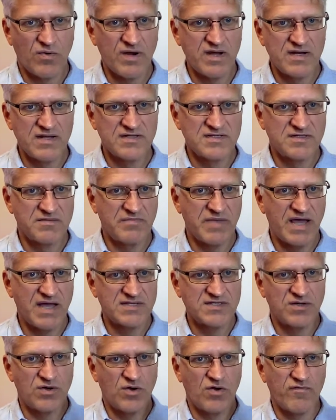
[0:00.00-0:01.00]
organism
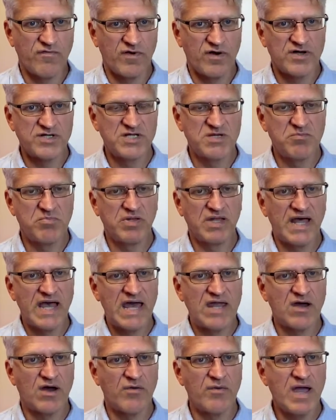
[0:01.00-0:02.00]
has an overarching
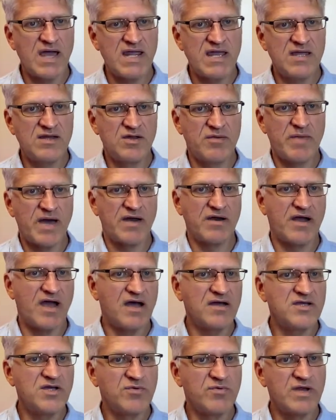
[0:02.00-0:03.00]
plan already. No matter
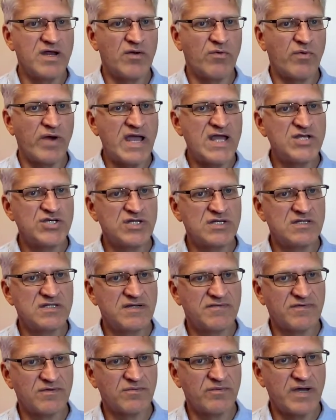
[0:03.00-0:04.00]
how you rearrange it in
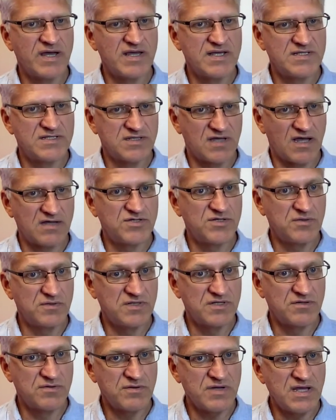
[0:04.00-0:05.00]
different ways, to a
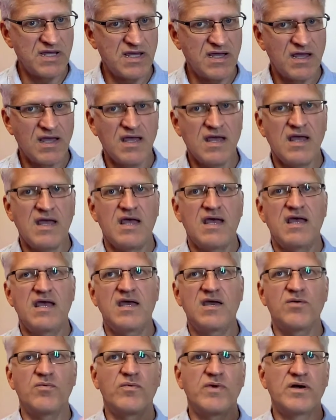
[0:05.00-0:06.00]
degree,
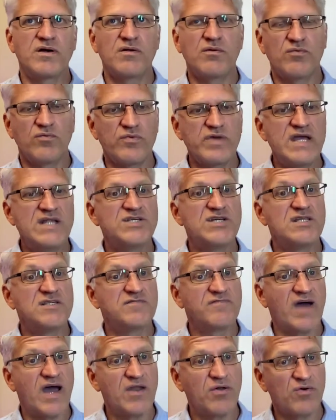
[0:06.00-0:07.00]
it will reach its
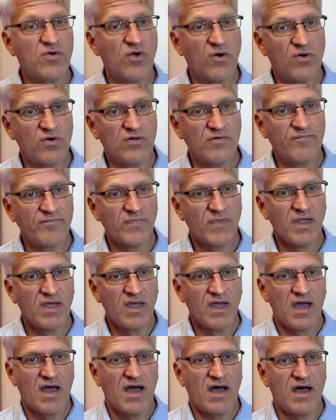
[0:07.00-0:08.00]
final goal.
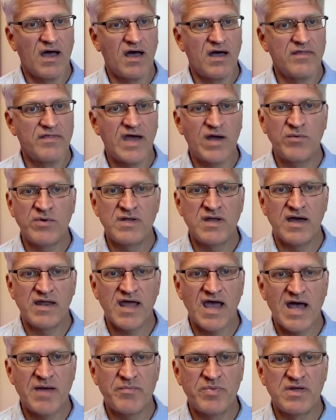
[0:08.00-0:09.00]
That would not
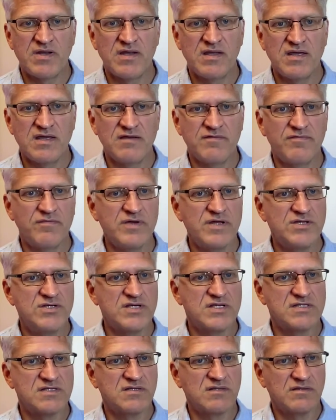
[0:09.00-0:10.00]
happen if we
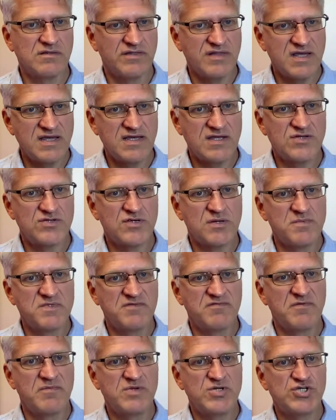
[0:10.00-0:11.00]
just think in terms
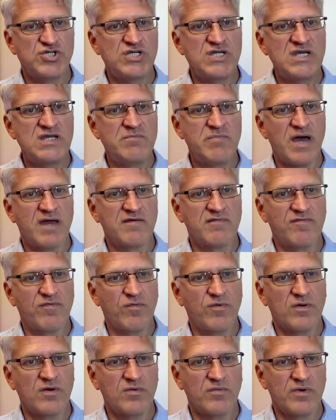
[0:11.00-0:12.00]
of a machine
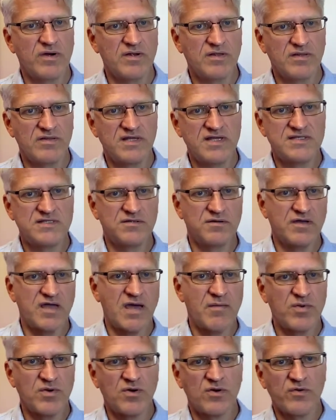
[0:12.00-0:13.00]
metaphor where these little
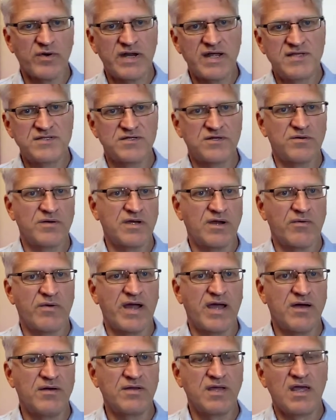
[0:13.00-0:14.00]
chemical gradients are going
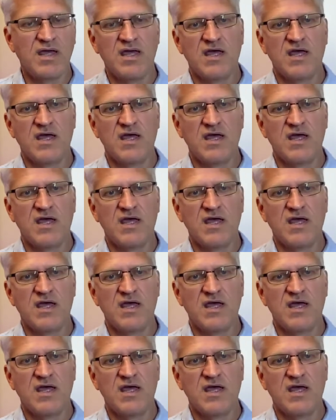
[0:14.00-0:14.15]
around.